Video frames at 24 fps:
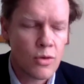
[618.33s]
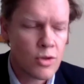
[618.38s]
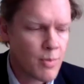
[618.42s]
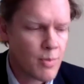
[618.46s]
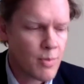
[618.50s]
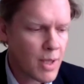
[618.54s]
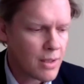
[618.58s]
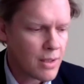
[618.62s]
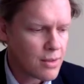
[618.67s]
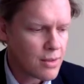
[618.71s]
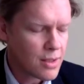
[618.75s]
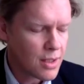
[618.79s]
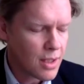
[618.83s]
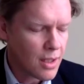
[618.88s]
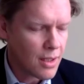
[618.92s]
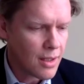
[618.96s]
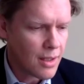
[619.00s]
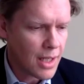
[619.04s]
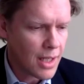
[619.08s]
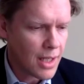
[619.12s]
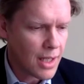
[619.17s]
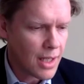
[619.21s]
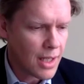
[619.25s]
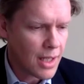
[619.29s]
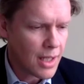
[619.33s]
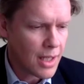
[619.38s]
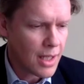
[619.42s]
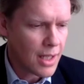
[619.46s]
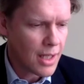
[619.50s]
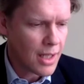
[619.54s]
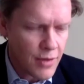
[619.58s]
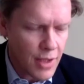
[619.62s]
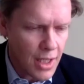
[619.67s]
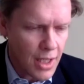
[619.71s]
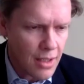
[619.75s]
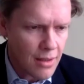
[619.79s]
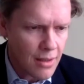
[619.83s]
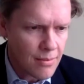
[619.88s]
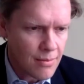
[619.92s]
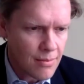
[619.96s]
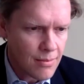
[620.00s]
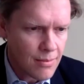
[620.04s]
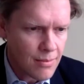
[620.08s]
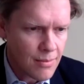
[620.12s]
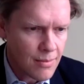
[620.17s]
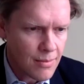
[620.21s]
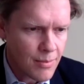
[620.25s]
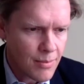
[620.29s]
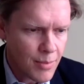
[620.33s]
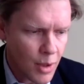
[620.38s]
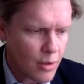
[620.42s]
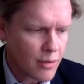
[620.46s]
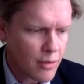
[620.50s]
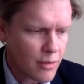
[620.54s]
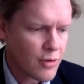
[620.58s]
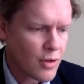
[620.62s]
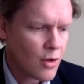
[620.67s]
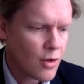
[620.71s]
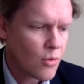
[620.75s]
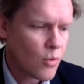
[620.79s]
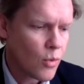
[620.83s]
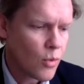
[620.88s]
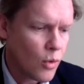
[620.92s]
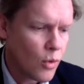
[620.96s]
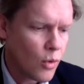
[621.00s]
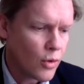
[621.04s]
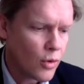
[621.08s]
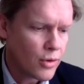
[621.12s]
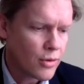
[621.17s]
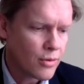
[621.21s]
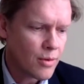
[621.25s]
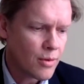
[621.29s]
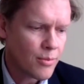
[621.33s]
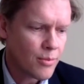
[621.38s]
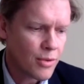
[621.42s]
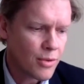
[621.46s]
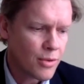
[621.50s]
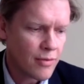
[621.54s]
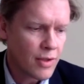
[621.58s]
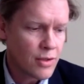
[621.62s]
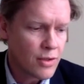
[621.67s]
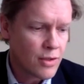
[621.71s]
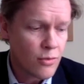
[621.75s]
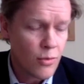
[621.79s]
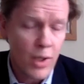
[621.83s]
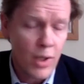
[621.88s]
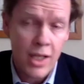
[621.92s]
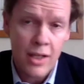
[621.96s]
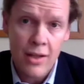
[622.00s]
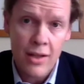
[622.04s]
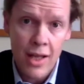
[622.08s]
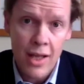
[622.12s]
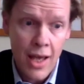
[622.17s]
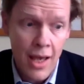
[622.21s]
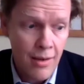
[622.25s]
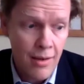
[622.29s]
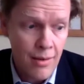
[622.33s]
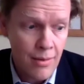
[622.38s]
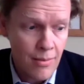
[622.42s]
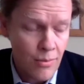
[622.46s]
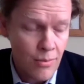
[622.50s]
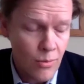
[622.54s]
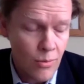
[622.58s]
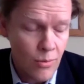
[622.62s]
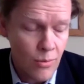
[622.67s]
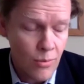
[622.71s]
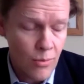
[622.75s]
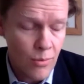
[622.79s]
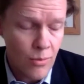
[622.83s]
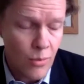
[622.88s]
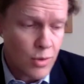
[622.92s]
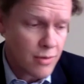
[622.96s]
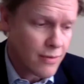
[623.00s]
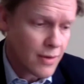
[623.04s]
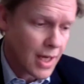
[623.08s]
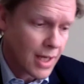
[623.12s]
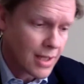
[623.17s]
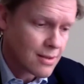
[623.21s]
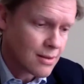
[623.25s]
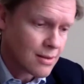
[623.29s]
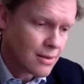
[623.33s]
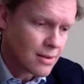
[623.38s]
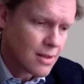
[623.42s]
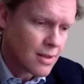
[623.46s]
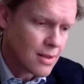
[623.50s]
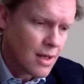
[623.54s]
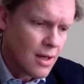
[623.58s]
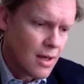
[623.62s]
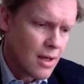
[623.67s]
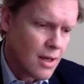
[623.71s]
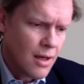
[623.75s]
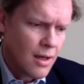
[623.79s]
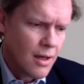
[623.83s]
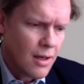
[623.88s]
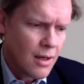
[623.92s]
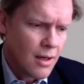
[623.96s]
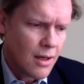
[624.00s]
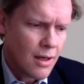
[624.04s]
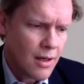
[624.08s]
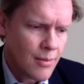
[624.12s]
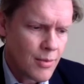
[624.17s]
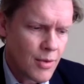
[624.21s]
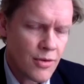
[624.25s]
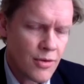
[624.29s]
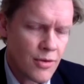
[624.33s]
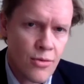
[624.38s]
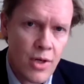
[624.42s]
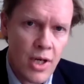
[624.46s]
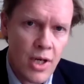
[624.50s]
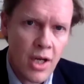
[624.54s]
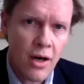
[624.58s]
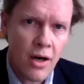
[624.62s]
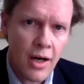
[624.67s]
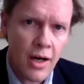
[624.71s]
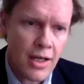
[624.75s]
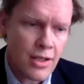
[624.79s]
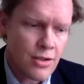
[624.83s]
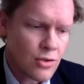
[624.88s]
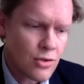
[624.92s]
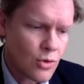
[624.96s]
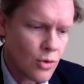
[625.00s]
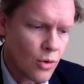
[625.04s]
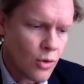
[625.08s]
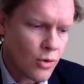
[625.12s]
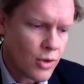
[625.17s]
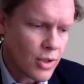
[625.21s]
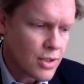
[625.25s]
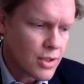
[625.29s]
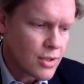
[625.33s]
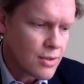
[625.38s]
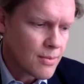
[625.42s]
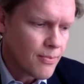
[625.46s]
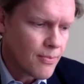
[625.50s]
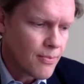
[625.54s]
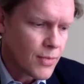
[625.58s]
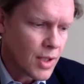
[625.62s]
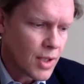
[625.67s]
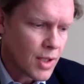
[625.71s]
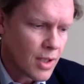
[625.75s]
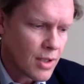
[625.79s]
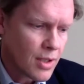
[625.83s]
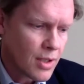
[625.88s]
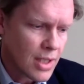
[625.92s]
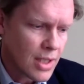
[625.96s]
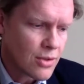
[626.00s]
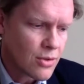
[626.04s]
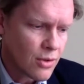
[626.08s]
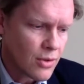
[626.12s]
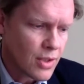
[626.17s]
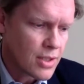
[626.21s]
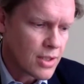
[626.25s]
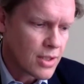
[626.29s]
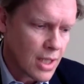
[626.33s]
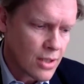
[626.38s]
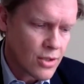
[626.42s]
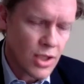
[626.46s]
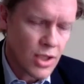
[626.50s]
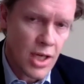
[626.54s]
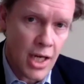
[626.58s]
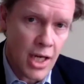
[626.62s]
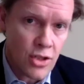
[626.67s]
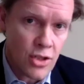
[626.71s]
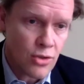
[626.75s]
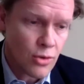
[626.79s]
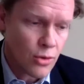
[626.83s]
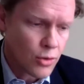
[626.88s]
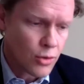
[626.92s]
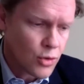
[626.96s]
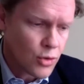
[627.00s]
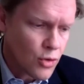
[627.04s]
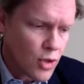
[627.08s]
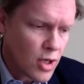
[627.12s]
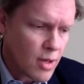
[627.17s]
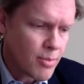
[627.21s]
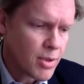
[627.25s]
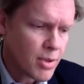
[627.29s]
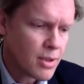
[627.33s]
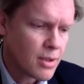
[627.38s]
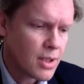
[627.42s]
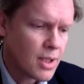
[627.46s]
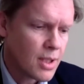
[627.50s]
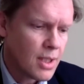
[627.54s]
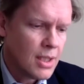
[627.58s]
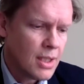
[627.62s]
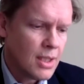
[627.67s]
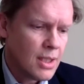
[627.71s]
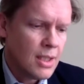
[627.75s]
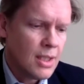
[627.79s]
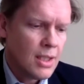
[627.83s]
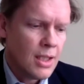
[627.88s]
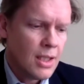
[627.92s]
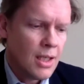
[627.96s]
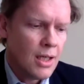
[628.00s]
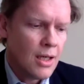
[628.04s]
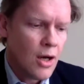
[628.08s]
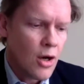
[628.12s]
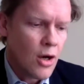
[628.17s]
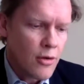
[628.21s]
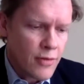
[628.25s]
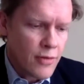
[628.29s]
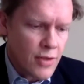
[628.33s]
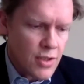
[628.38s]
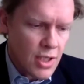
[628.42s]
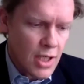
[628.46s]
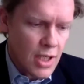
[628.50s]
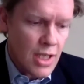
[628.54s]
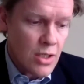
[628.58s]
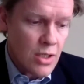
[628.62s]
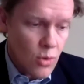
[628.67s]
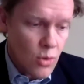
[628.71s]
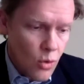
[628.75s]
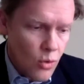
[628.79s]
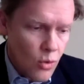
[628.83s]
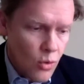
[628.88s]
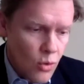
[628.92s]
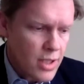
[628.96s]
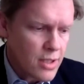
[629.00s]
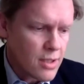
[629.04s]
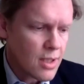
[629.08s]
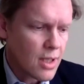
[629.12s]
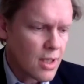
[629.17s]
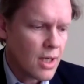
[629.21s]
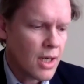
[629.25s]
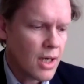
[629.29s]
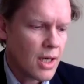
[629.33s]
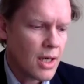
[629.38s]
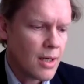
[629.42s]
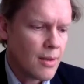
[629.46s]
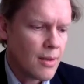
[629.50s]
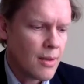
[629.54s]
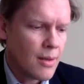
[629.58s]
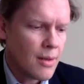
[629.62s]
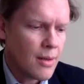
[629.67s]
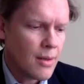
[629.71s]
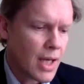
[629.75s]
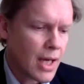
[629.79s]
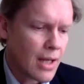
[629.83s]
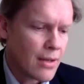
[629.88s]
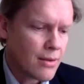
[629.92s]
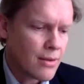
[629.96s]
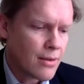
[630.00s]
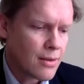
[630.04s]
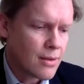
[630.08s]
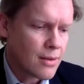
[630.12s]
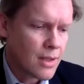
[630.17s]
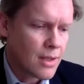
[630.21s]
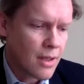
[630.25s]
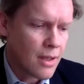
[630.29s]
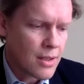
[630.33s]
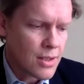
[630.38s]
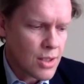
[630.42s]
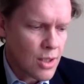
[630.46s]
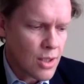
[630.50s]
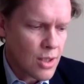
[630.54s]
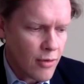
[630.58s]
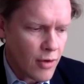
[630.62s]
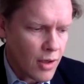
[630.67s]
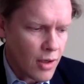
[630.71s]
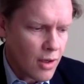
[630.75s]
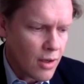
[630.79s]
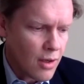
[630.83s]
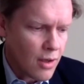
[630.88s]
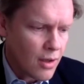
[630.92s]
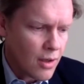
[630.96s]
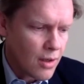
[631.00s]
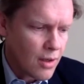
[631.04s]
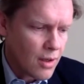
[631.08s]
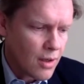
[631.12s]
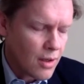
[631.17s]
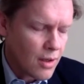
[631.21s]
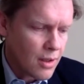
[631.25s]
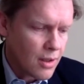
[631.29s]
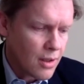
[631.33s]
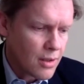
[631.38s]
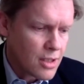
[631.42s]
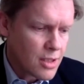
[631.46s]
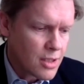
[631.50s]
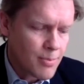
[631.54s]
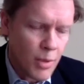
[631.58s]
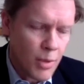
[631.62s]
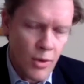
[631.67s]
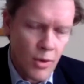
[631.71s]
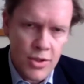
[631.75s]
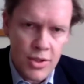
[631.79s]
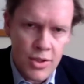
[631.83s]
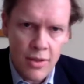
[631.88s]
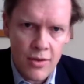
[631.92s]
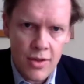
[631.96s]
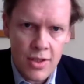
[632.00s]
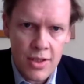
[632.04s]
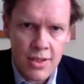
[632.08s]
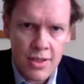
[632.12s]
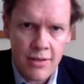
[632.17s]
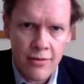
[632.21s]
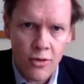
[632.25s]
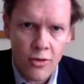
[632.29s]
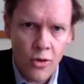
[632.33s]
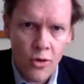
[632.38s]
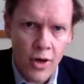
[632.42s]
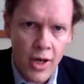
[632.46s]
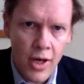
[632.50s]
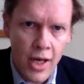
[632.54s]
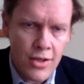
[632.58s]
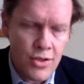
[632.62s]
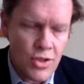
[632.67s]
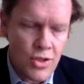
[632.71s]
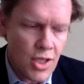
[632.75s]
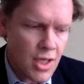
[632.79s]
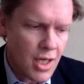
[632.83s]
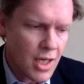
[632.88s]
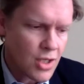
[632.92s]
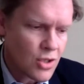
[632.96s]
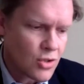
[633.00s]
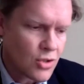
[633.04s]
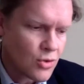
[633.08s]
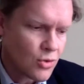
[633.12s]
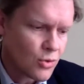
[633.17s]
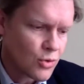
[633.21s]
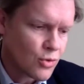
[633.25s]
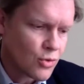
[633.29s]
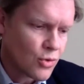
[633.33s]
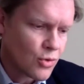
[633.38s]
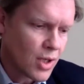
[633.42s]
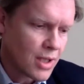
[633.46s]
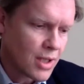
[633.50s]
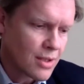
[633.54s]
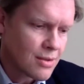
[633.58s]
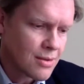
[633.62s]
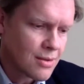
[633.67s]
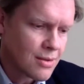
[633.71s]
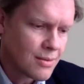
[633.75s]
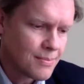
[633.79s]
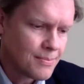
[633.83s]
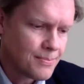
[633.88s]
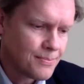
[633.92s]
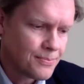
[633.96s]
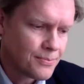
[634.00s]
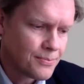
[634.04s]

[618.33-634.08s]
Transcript: spent as part of the award and the privilege of winning the awards of excellence. The 3 highest scorers are sent on this educational trip overseas, always courtesy of our sponsor, the Savoy Educational Trust.